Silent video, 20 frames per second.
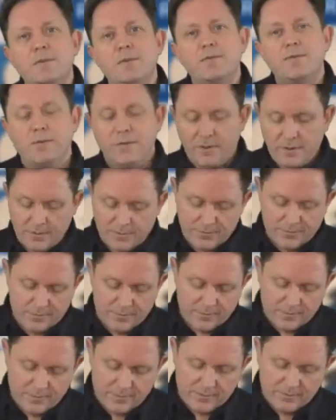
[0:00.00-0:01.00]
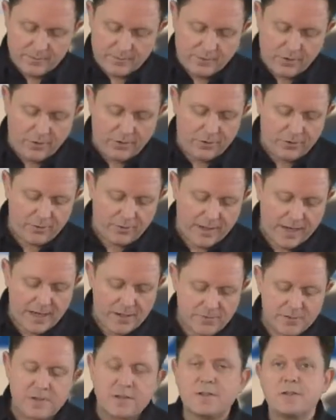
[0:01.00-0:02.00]
we've gone through
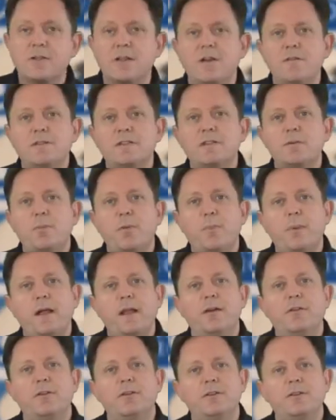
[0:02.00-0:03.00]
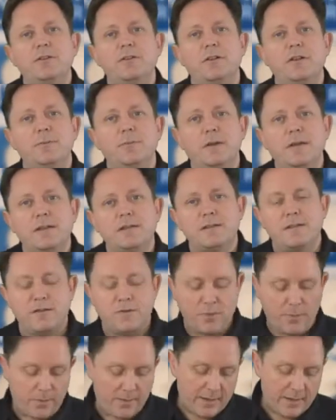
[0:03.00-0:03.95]
how to service the propeller on a yearly basis,